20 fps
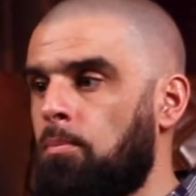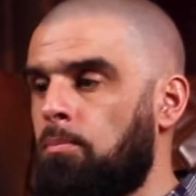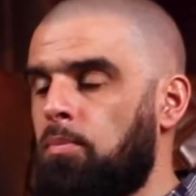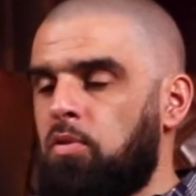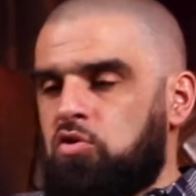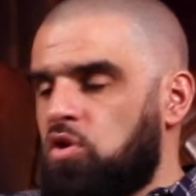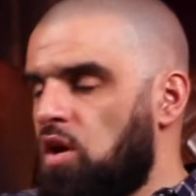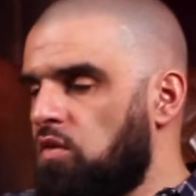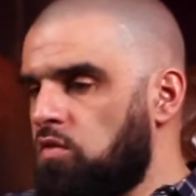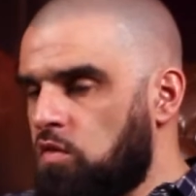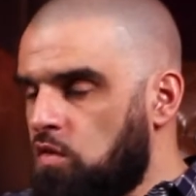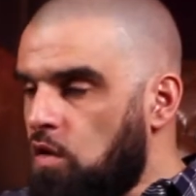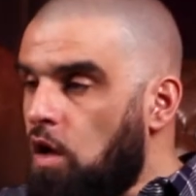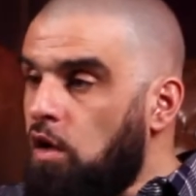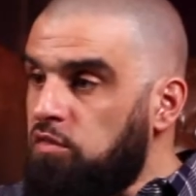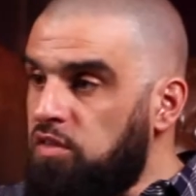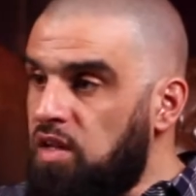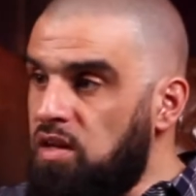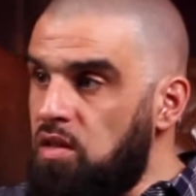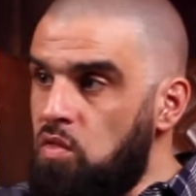But you haven't
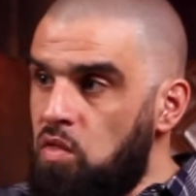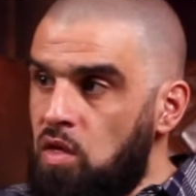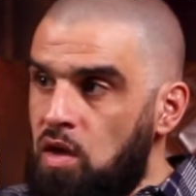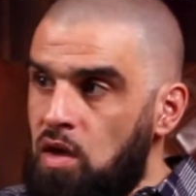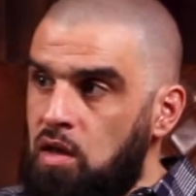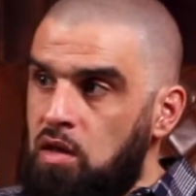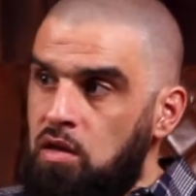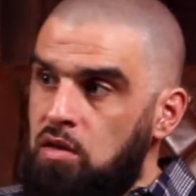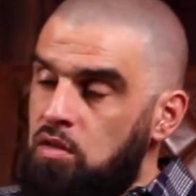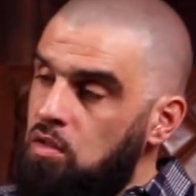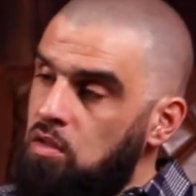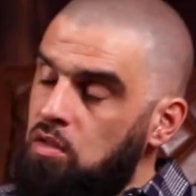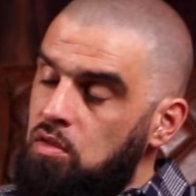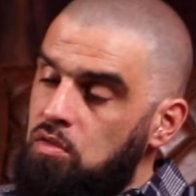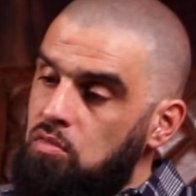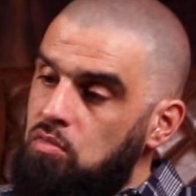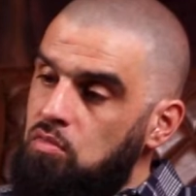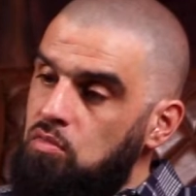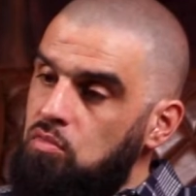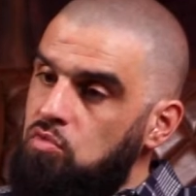solved anything and it, it
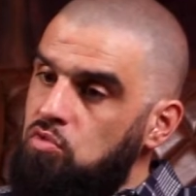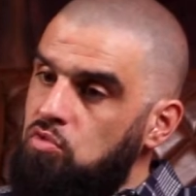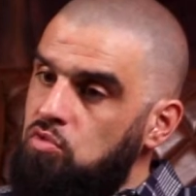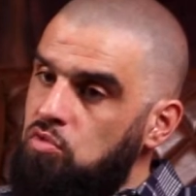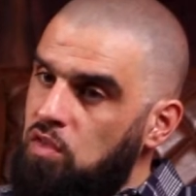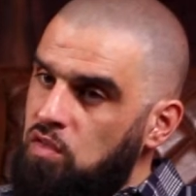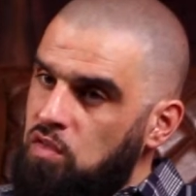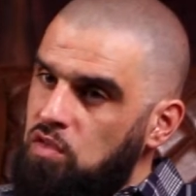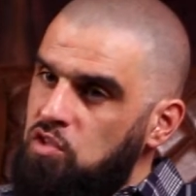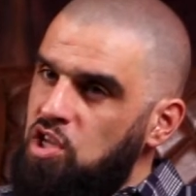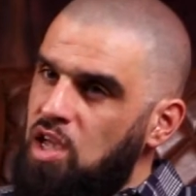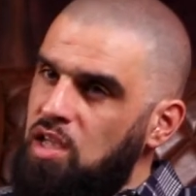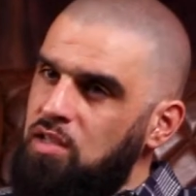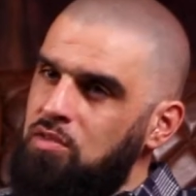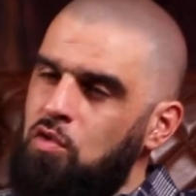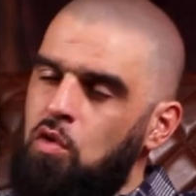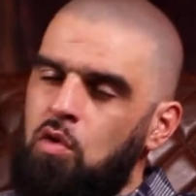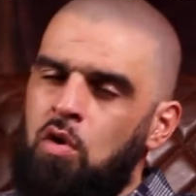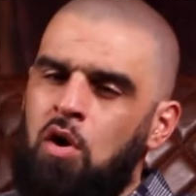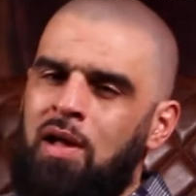doesn't change.
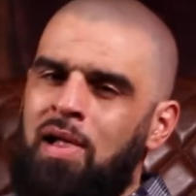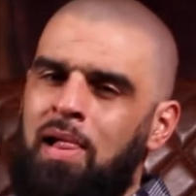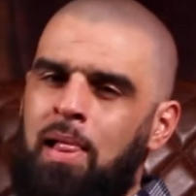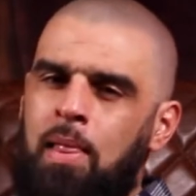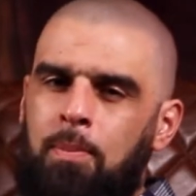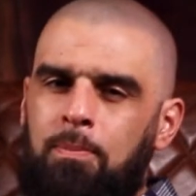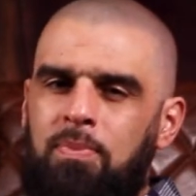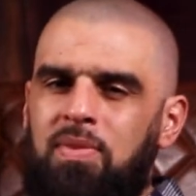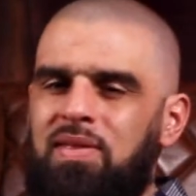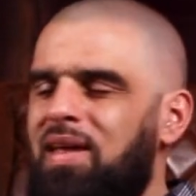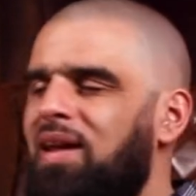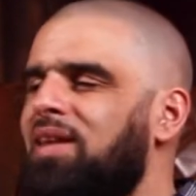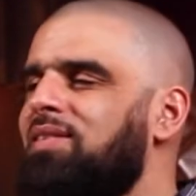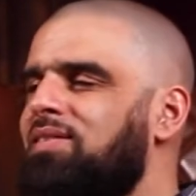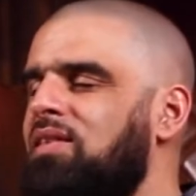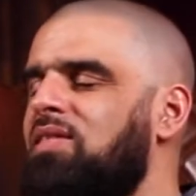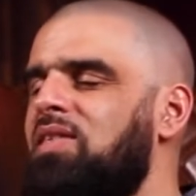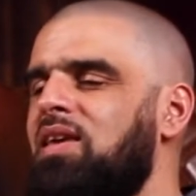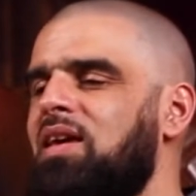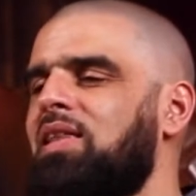So
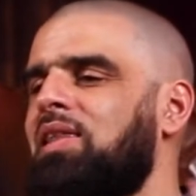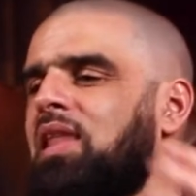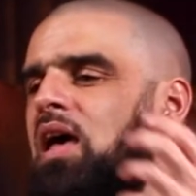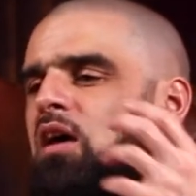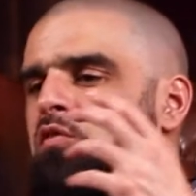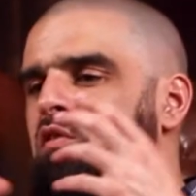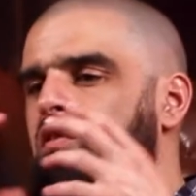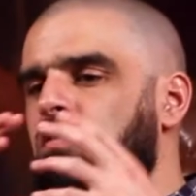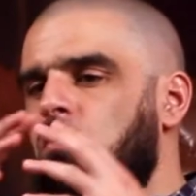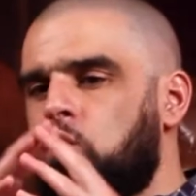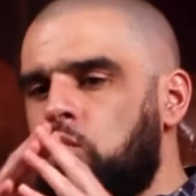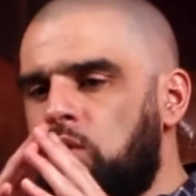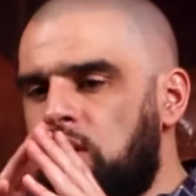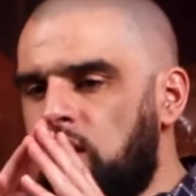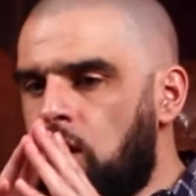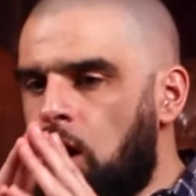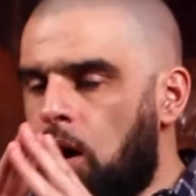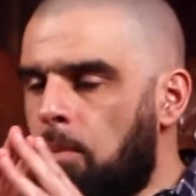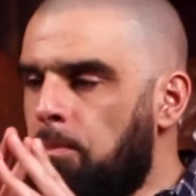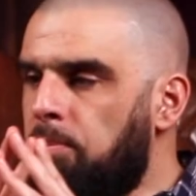that's the thing. Life is really
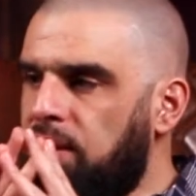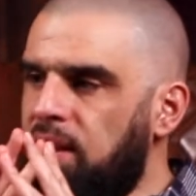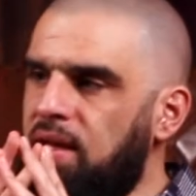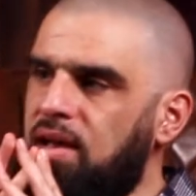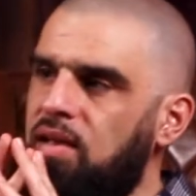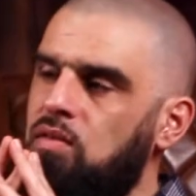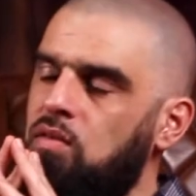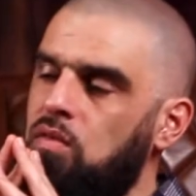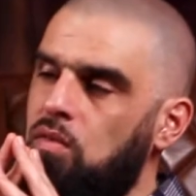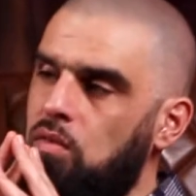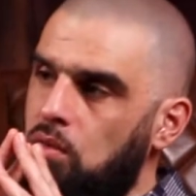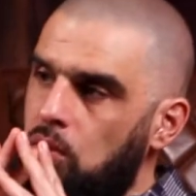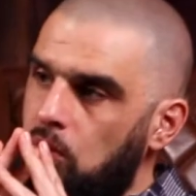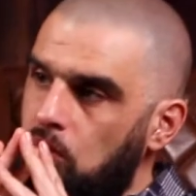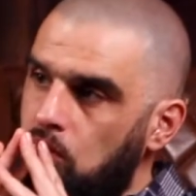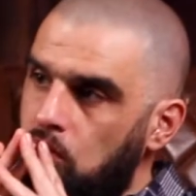complex.